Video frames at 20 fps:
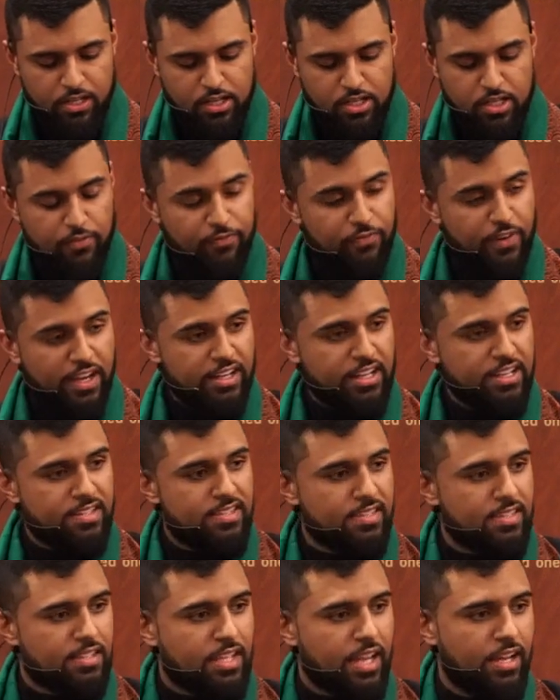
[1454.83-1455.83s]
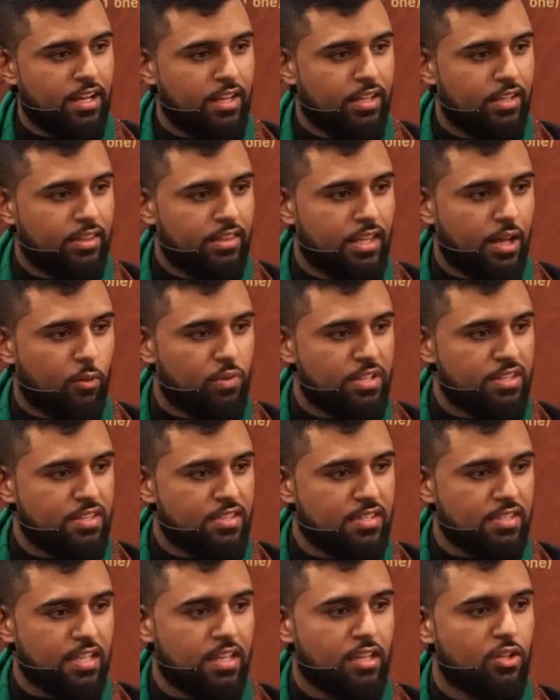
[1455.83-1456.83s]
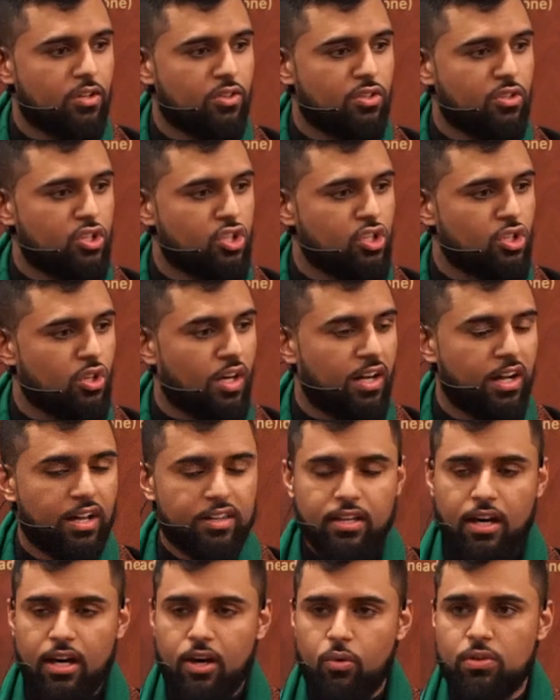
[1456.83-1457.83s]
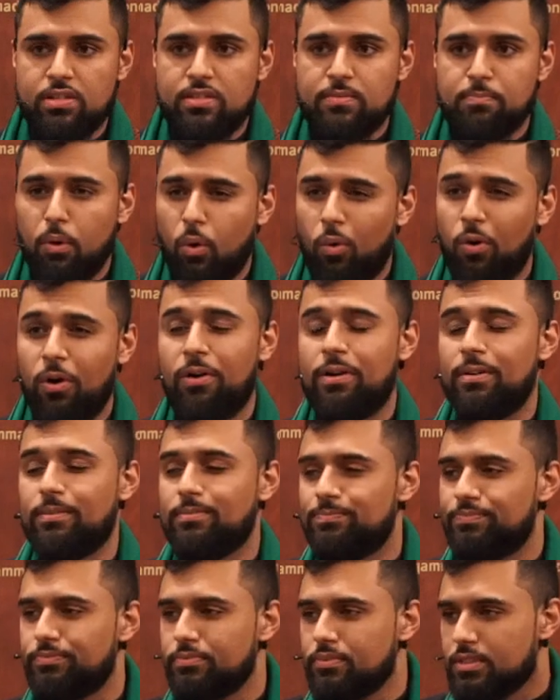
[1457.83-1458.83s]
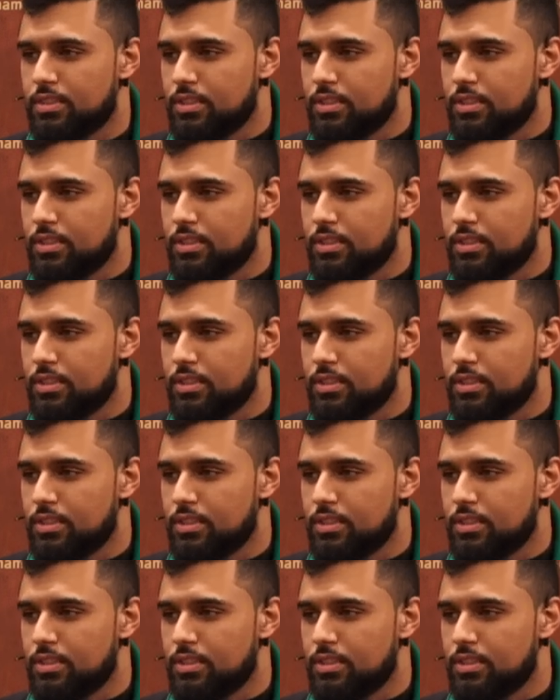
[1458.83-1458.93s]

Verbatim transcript: You find it stated that when Sayyid al-Shuhada was born,